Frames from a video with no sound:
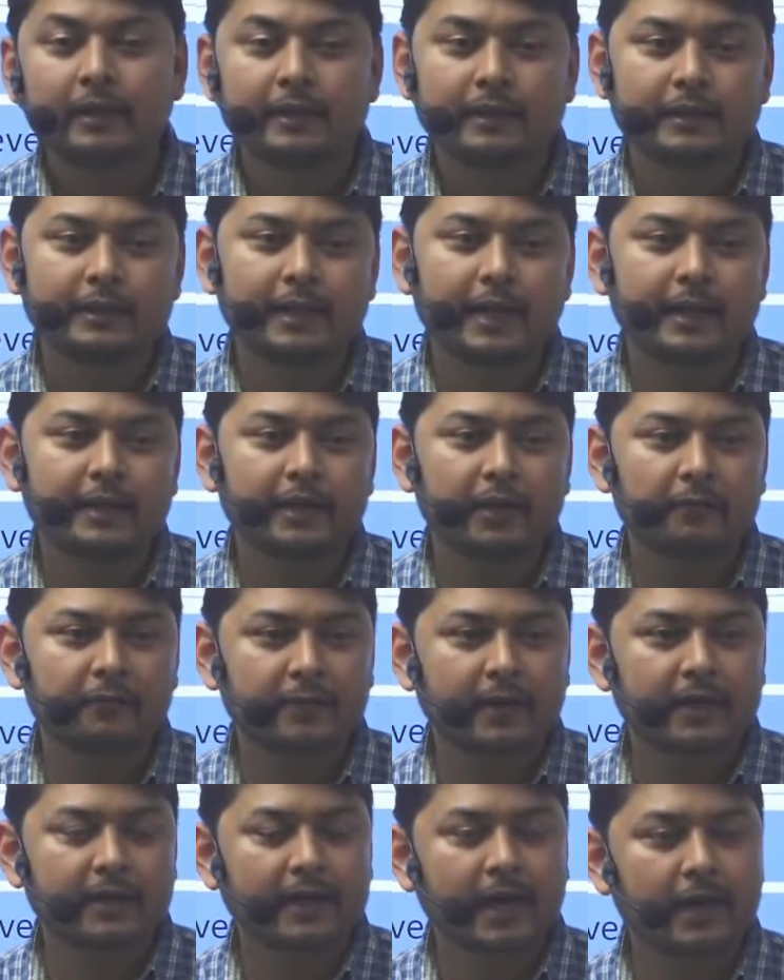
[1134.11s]
then
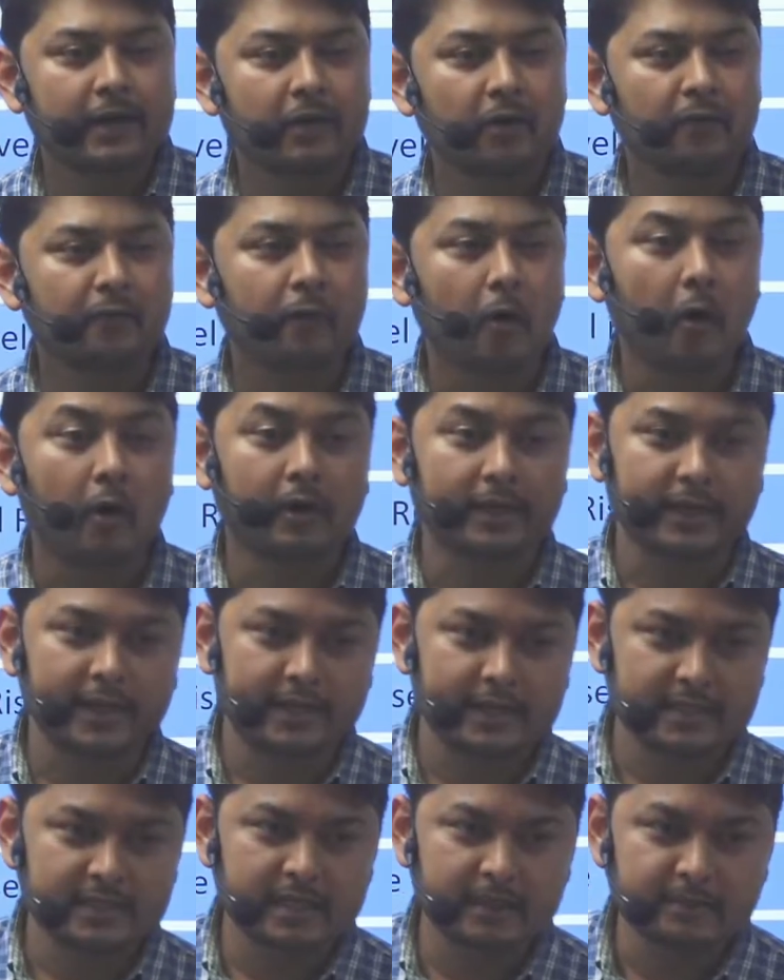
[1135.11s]
different kind of
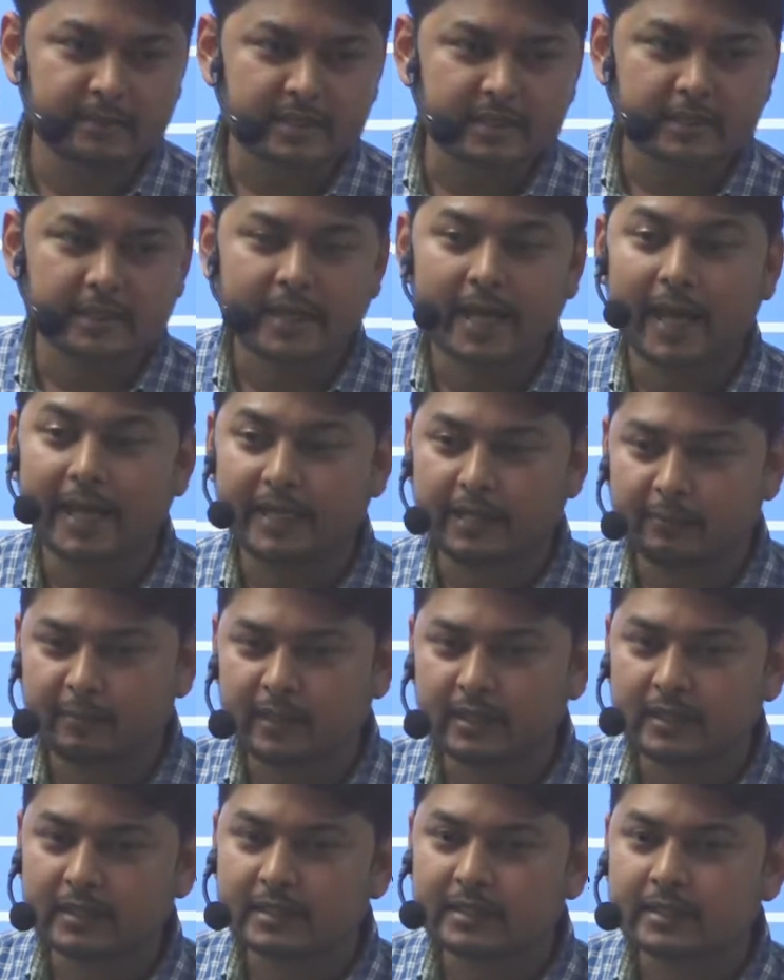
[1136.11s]
organisms,
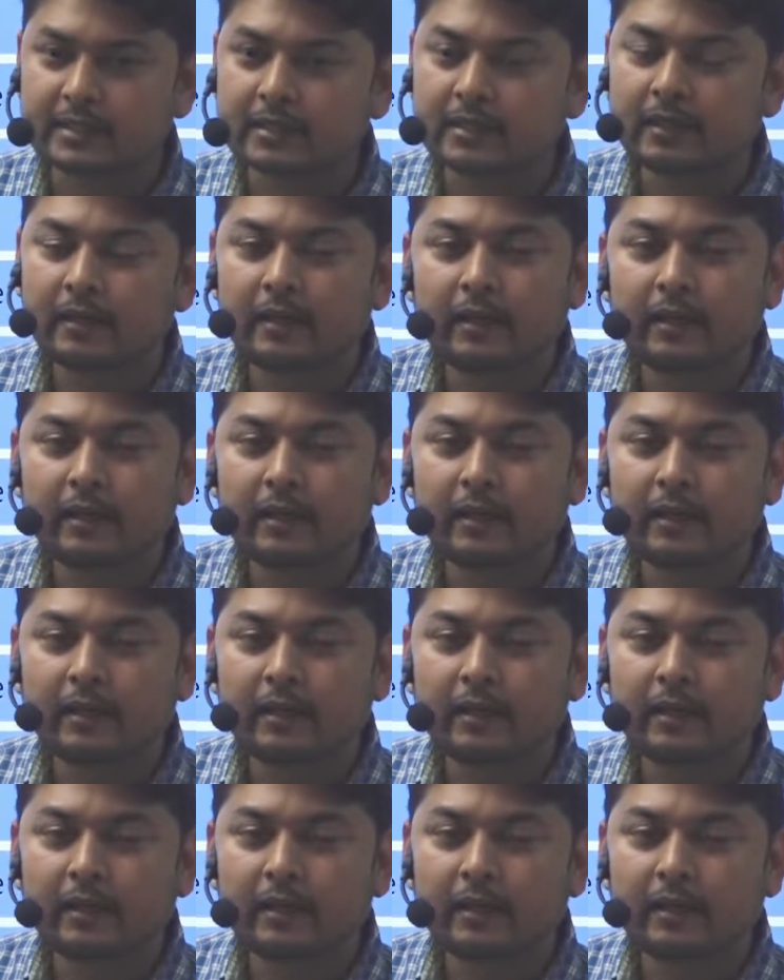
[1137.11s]
animals,